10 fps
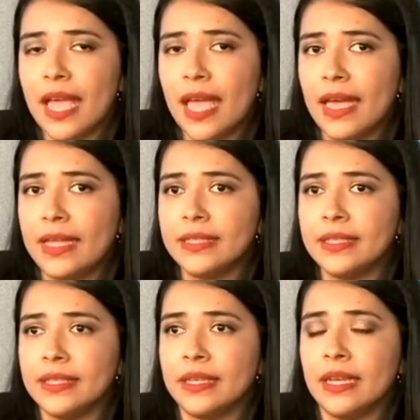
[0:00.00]
and
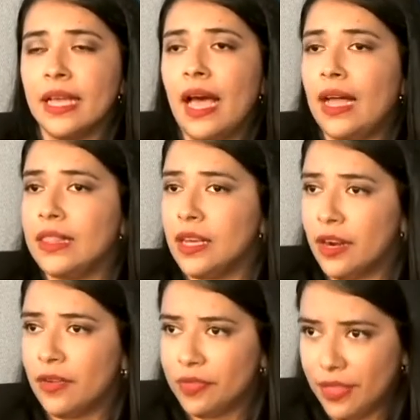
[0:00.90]
a lot
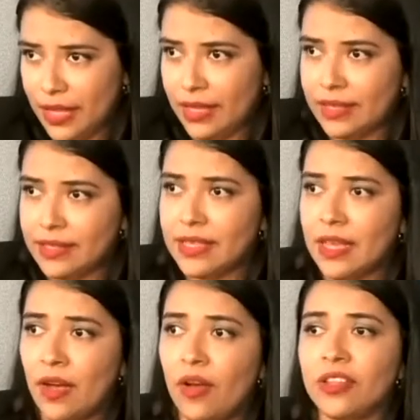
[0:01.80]
of things
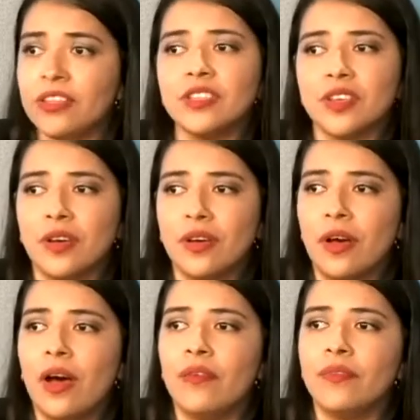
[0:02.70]
also
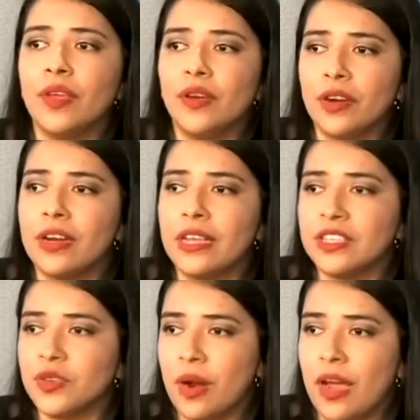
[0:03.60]
of the
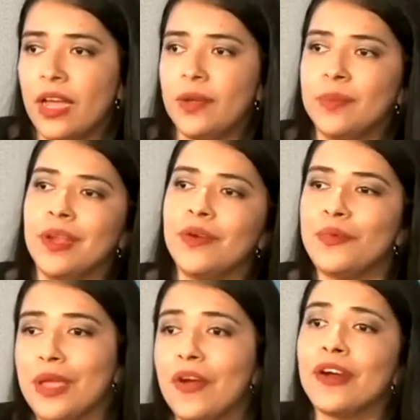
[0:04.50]
organized crime
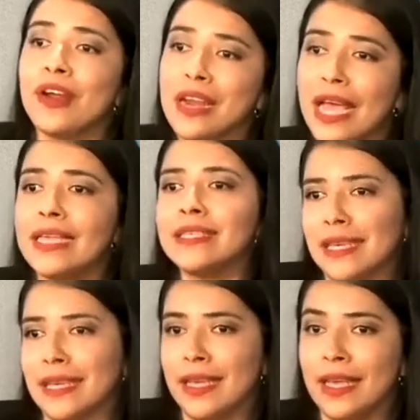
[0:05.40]

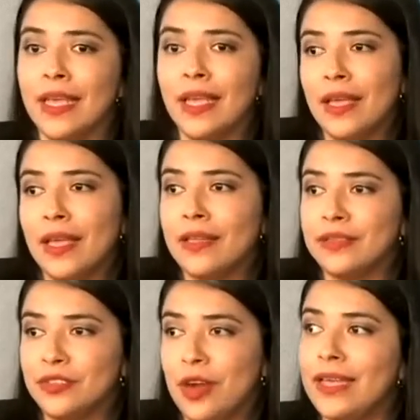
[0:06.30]
reorganizing,
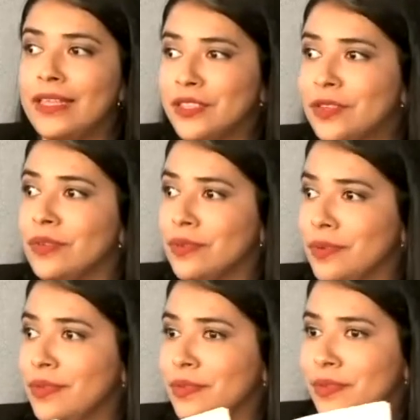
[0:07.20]
trying to
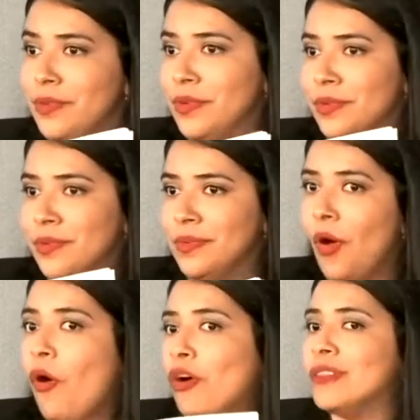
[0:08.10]

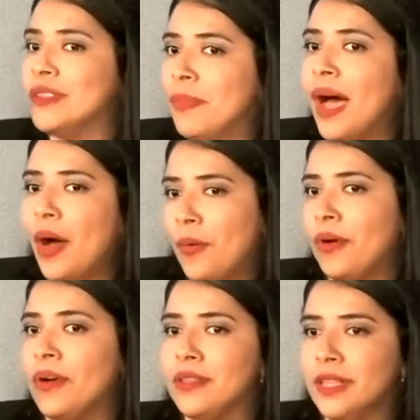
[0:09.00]
hold the
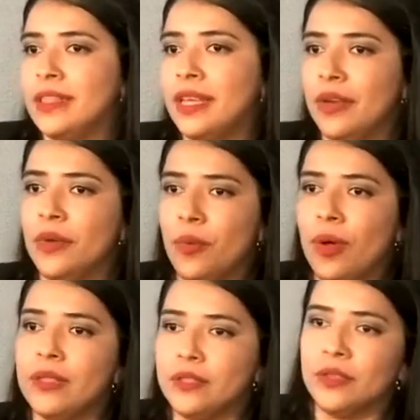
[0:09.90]
power that they don't
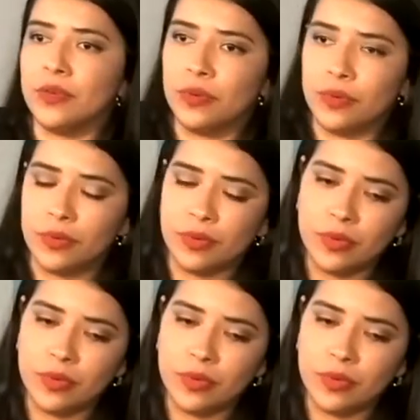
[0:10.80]
want to